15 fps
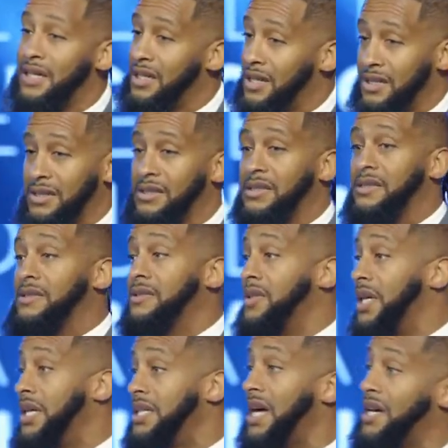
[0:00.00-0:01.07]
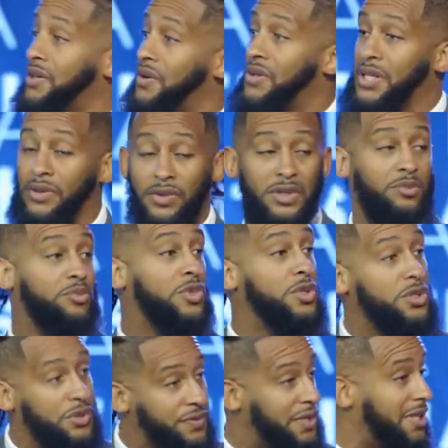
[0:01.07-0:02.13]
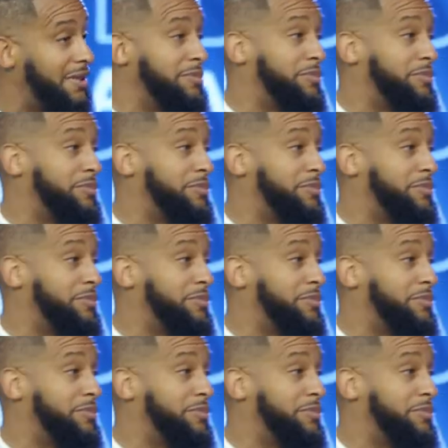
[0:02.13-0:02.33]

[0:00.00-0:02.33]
done, he not only removed